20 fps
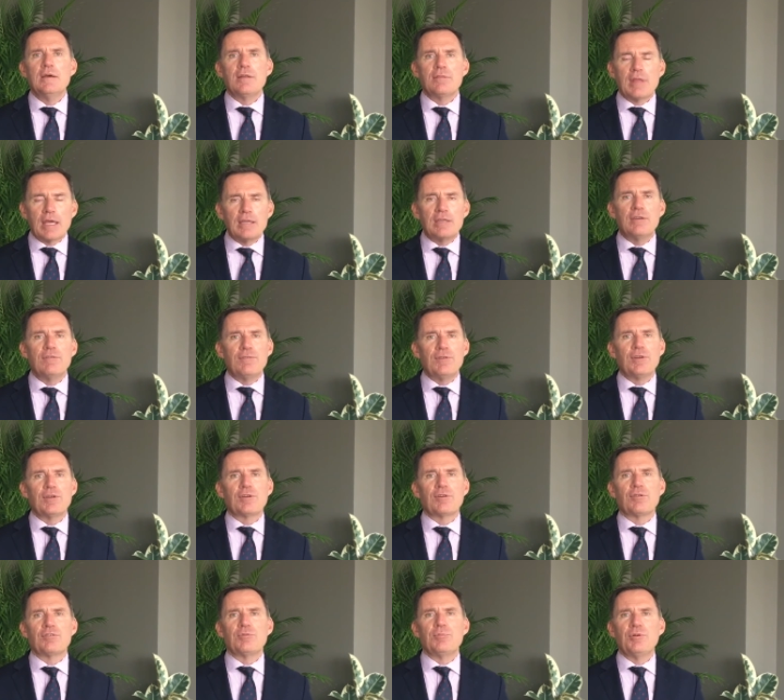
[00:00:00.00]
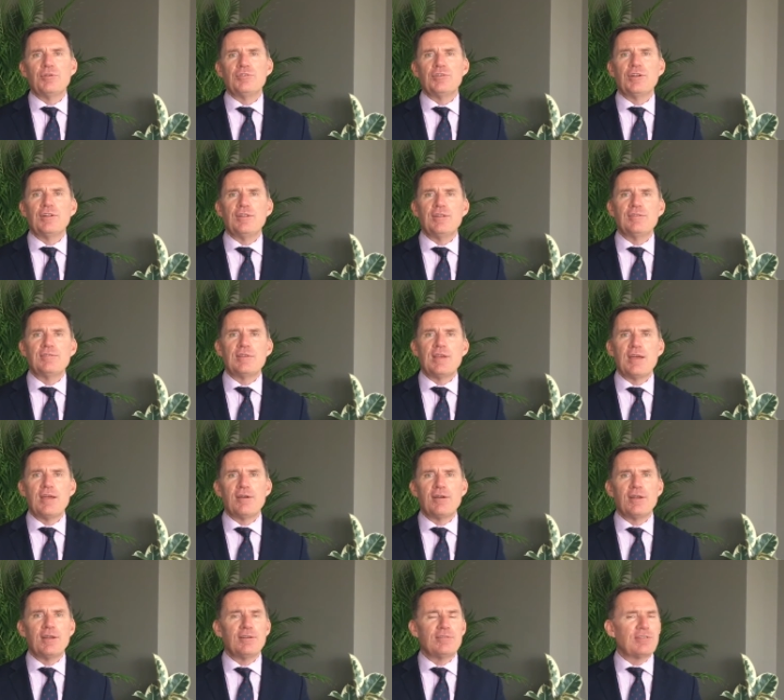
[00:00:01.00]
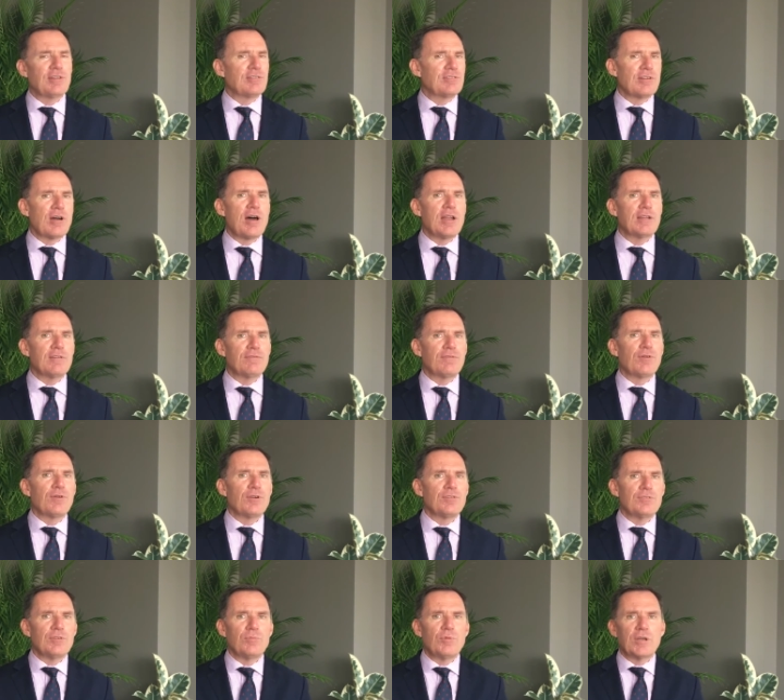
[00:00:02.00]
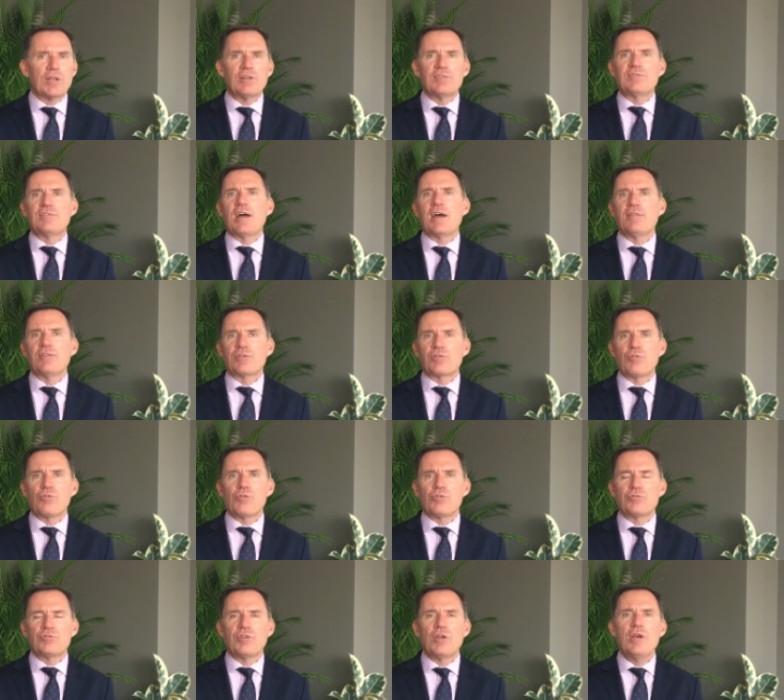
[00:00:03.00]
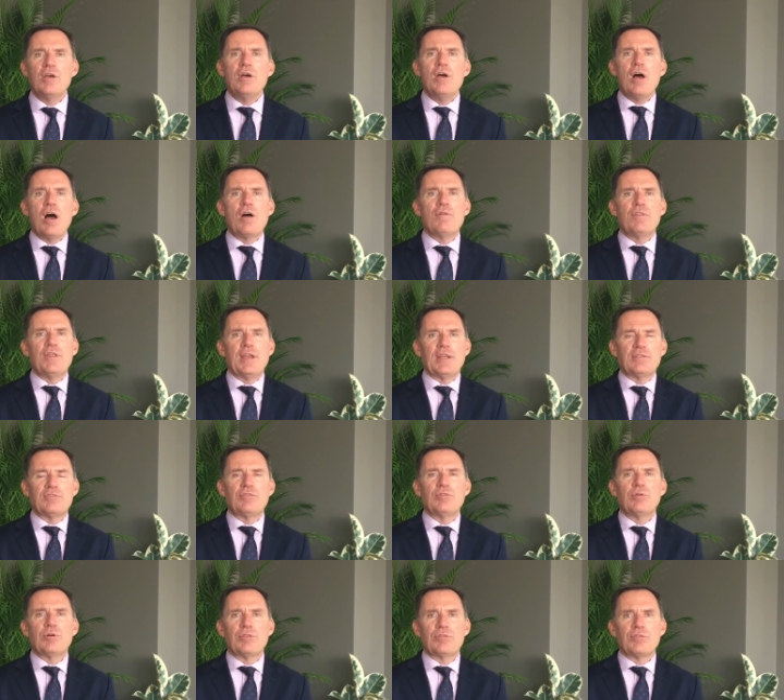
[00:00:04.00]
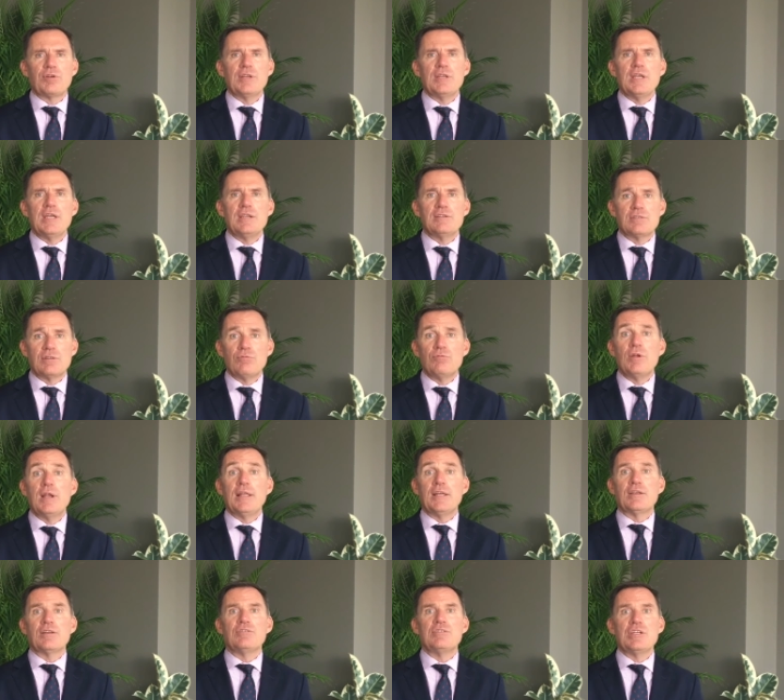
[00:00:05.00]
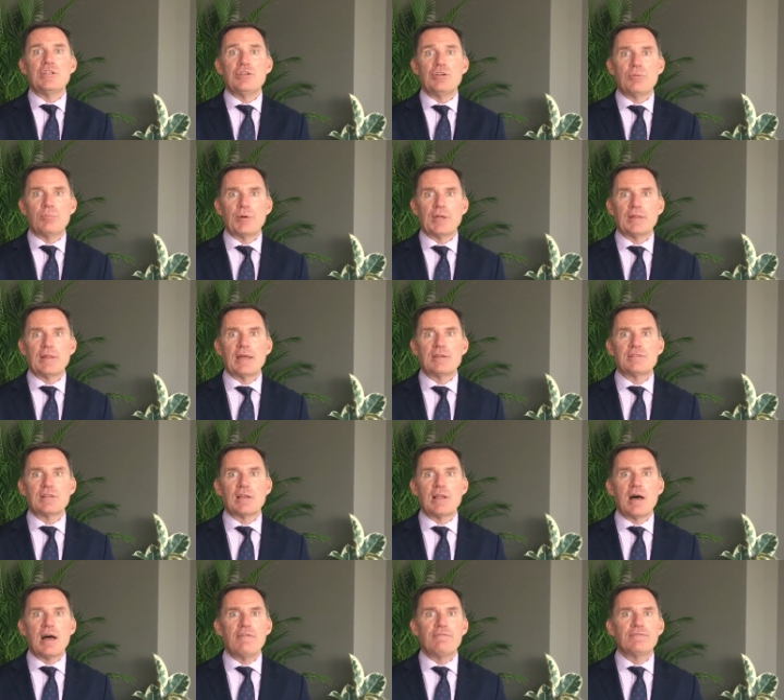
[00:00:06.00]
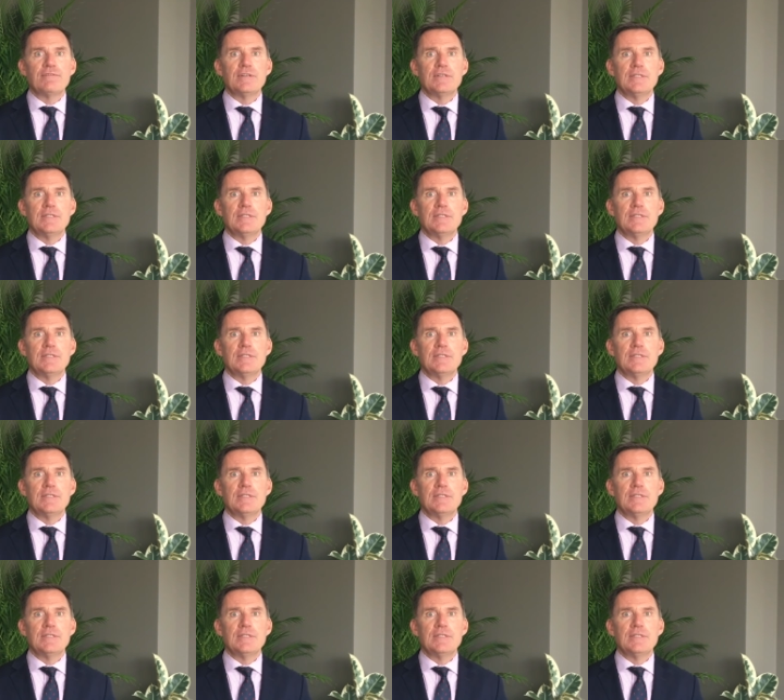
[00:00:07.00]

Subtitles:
Thank you for your contribution in this area. It's exciting for us and we're going to stay the course over the next 2 or 3 years and really continue to bring that to life.